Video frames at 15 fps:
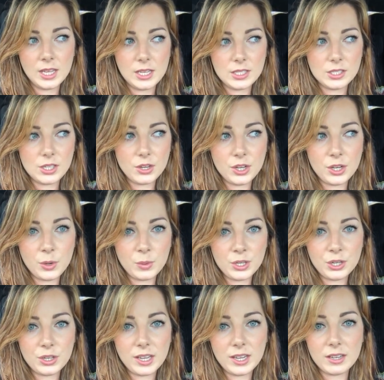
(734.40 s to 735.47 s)
So, you know, when
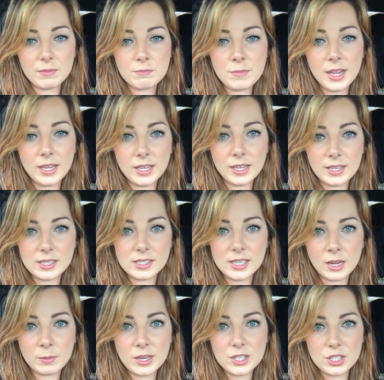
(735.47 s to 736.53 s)
you're like making a
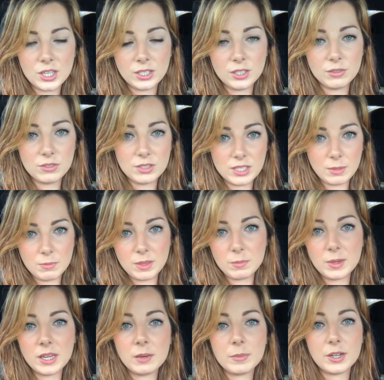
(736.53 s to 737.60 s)
sandwich and you dip the
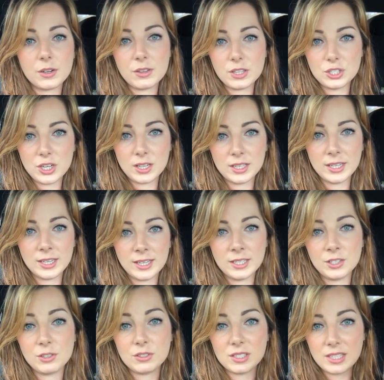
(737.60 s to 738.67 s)
peanut butter or the jelly in
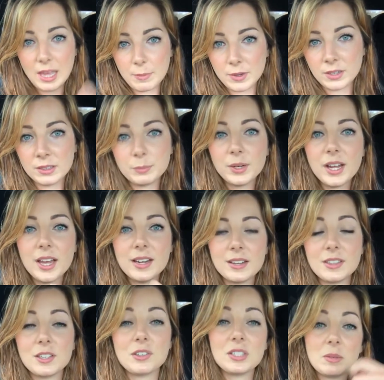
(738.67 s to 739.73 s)
and you slap it on the bread
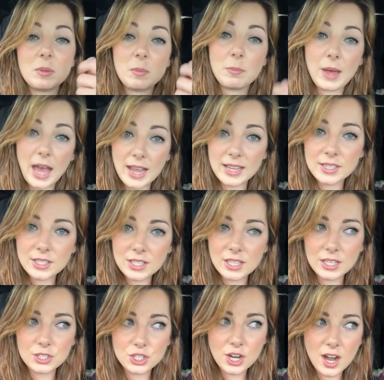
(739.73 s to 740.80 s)
and then you dip it back into
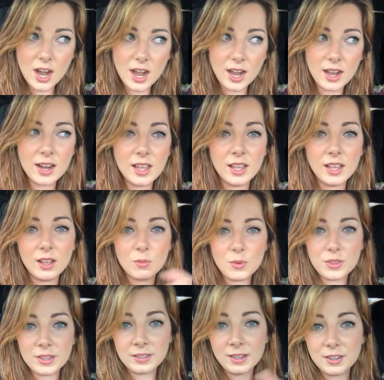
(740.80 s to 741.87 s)
the jar, well
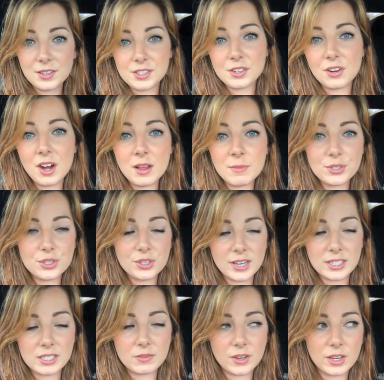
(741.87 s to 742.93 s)
then there's crumbs
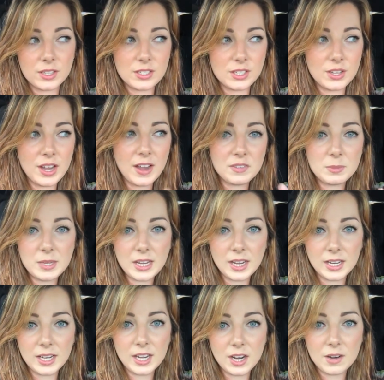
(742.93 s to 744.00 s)
transferred. So you have to be
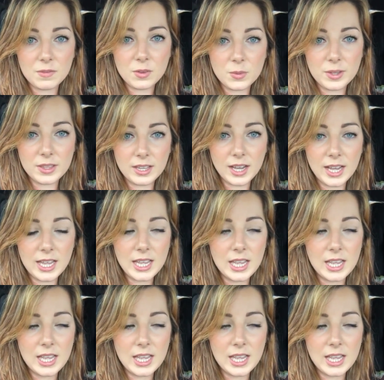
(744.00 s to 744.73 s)
kind of careful with that.